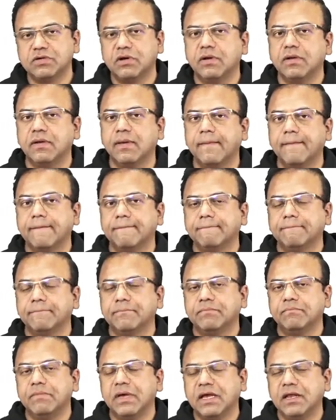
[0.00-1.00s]
on,
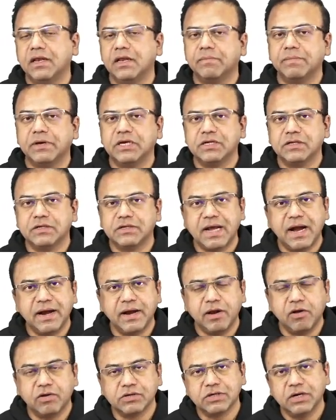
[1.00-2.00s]
making the patient stand
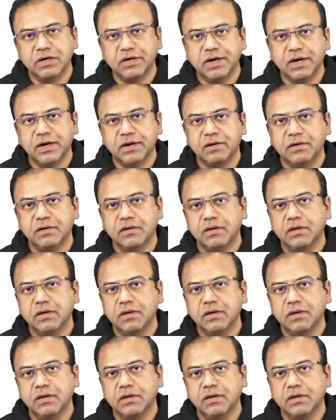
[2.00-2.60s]
and auscultate,